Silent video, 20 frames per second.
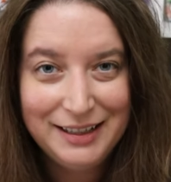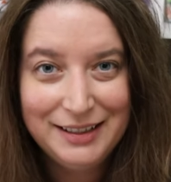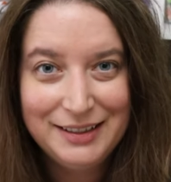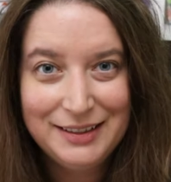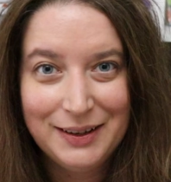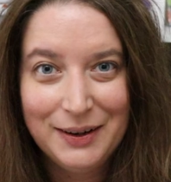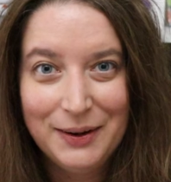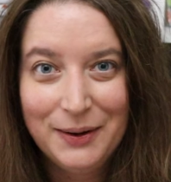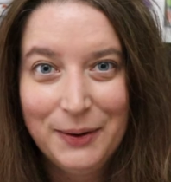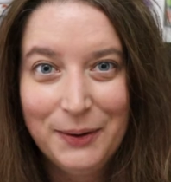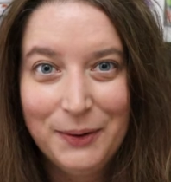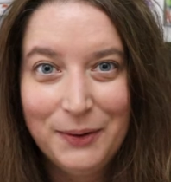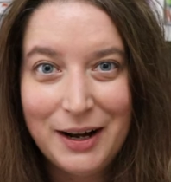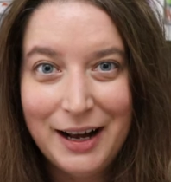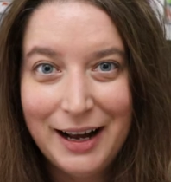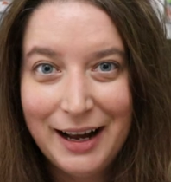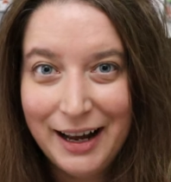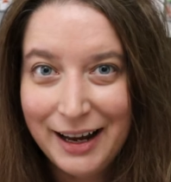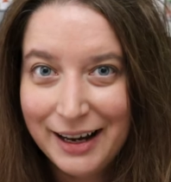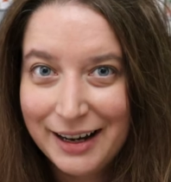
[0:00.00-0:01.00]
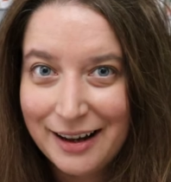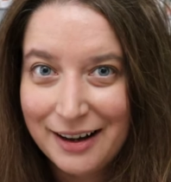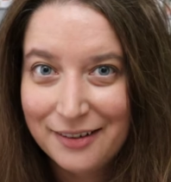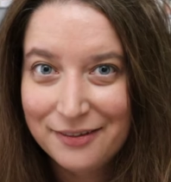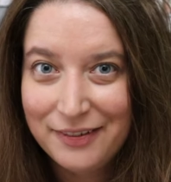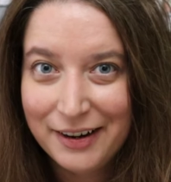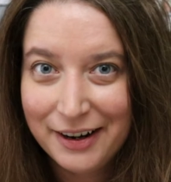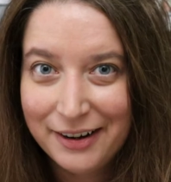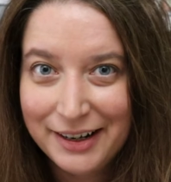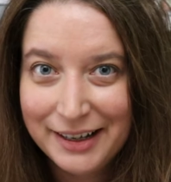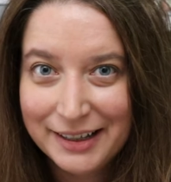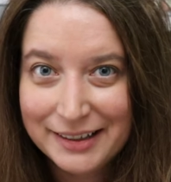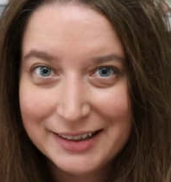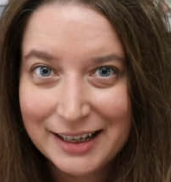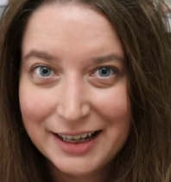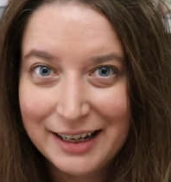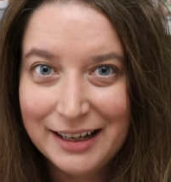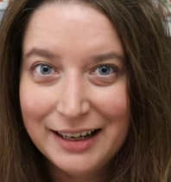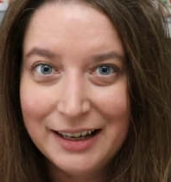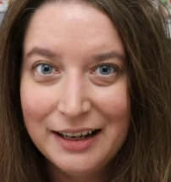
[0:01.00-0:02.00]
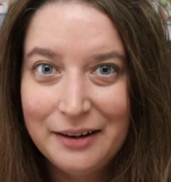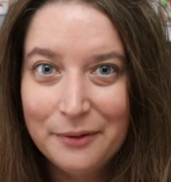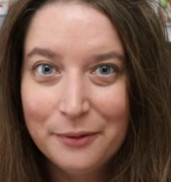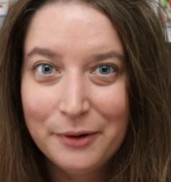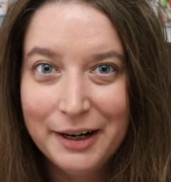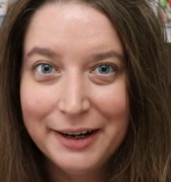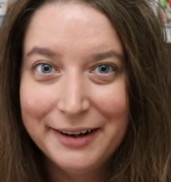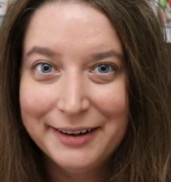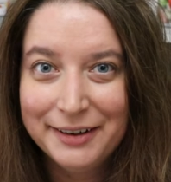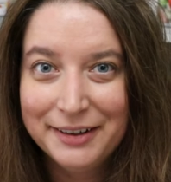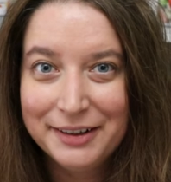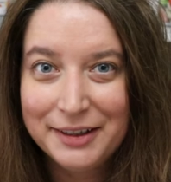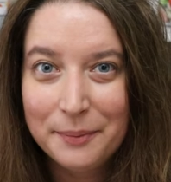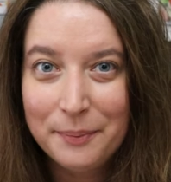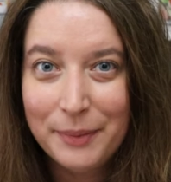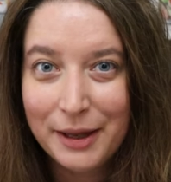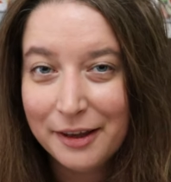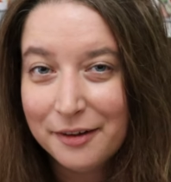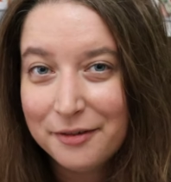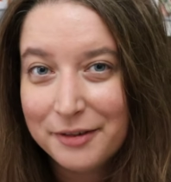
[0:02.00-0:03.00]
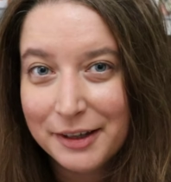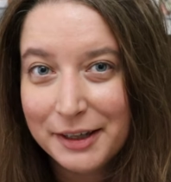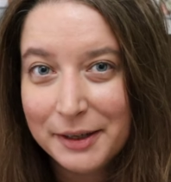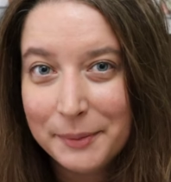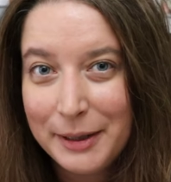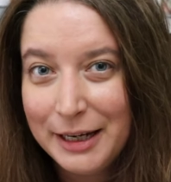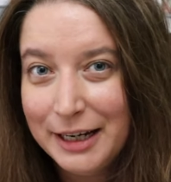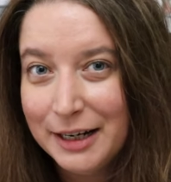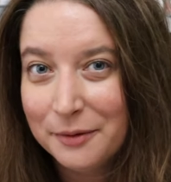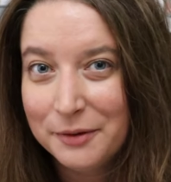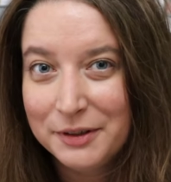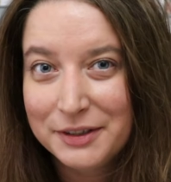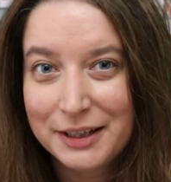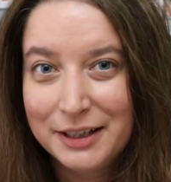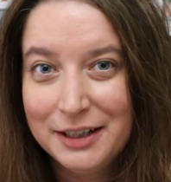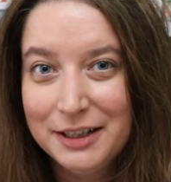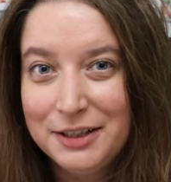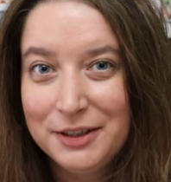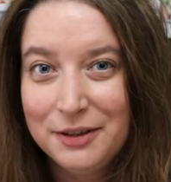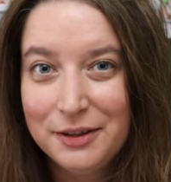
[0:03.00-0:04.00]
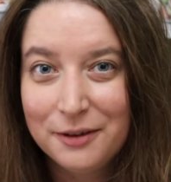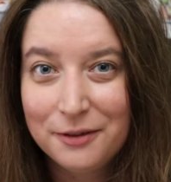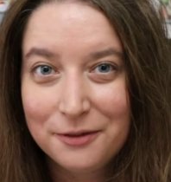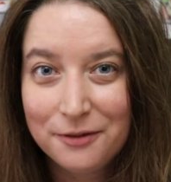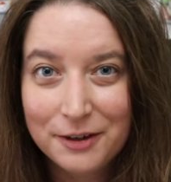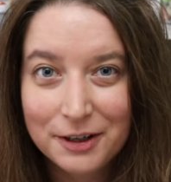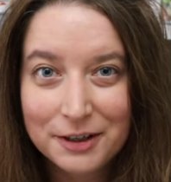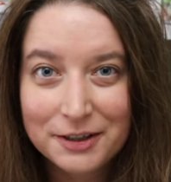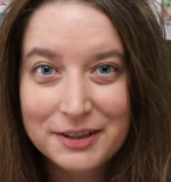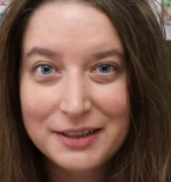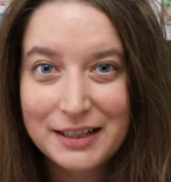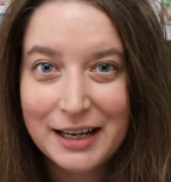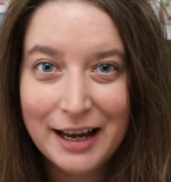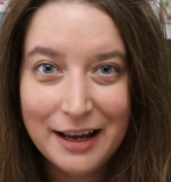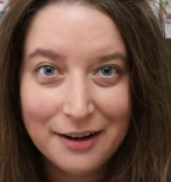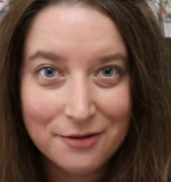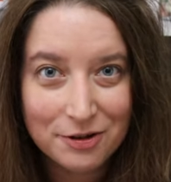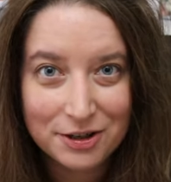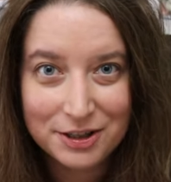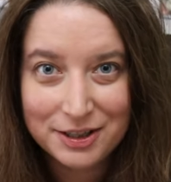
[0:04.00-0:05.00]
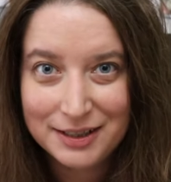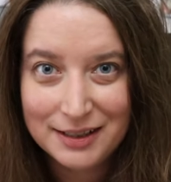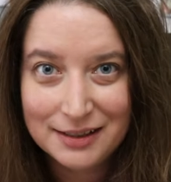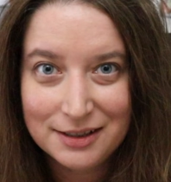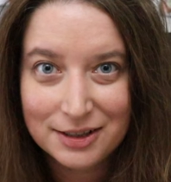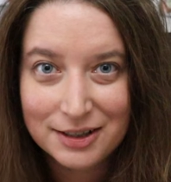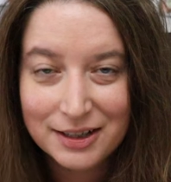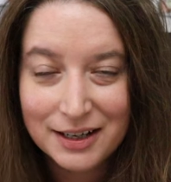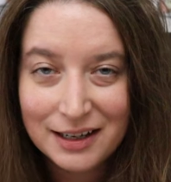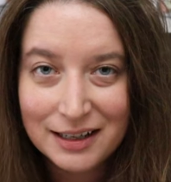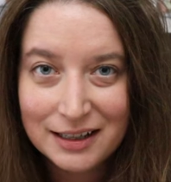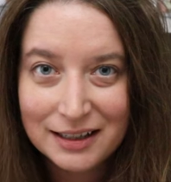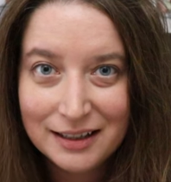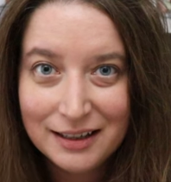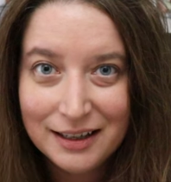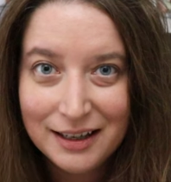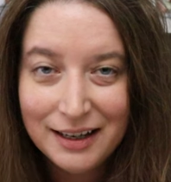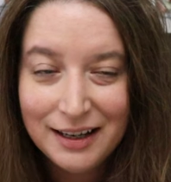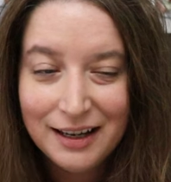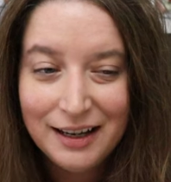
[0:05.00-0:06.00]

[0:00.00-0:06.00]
So I got very excited when I heard that Bella Filipina was going to do their first ever stitch along,